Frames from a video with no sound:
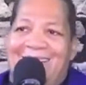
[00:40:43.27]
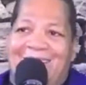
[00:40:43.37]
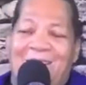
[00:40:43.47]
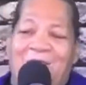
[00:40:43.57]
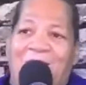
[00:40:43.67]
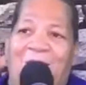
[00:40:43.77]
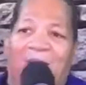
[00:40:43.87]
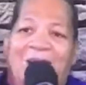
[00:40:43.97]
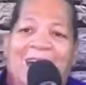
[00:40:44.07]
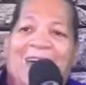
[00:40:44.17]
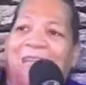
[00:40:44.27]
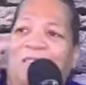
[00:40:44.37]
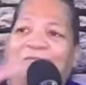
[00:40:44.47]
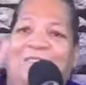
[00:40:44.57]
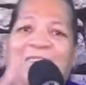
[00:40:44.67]
You know, uh, I
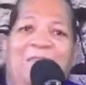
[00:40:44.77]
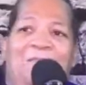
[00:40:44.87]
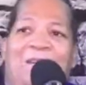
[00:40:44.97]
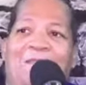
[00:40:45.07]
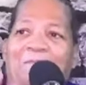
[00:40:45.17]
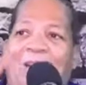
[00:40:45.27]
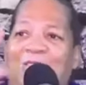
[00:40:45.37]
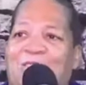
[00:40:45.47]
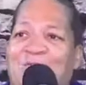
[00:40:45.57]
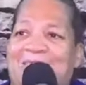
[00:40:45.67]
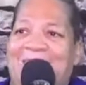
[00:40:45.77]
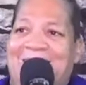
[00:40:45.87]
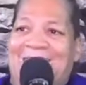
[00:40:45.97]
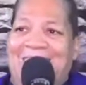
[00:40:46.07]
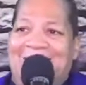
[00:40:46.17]
had a dream about doing
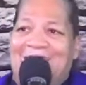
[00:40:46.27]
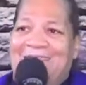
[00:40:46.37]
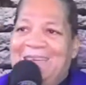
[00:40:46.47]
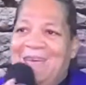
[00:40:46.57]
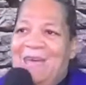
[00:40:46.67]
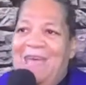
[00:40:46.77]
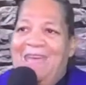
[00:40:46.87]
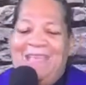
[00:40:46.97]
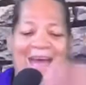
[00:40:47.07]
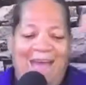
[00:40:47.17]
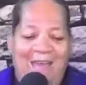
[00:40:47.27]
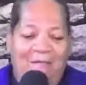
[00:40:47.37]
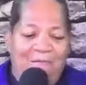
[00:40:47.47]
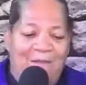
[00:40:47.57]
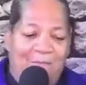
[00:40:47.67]
this, and, and I
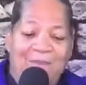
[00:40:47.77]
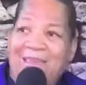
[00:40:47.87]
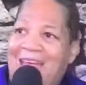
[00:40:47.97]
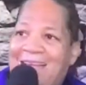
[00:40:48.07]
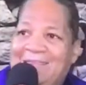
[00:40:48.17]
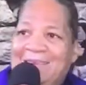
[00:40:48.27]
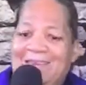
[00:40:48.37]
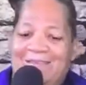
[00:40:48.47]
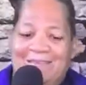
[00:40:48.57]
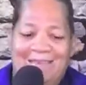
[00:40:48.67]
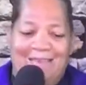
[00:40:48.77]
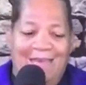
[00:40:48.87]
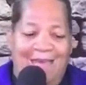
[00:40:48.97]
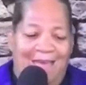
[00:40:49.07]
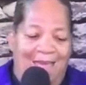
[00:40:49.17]
have many ideas, and,
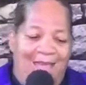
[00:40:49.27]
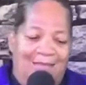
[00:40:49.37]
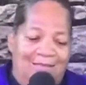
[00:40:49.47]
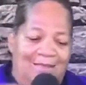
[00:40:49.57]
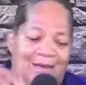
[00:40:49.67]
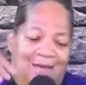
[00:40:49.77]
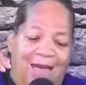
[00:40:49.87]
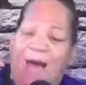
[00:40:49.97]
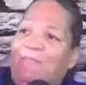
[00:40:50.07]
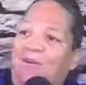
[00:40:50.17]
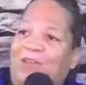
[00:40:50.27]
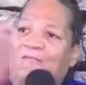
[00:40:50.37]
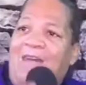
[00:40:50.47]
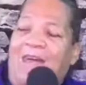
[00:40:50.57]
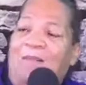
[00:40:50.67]
and uh, I'm going
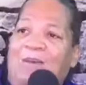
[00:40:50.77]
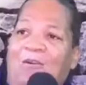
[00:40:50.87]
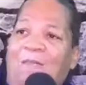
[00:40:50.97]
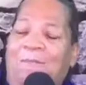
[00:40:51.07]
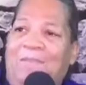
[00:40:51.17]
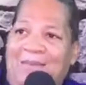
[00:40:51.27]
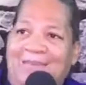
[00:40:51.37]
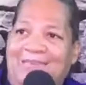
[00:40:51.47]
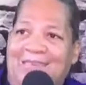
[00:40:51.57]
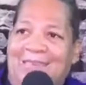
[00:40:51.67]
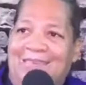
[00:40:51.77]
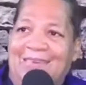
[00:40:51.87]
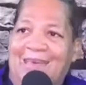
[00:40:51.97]
to have my own business.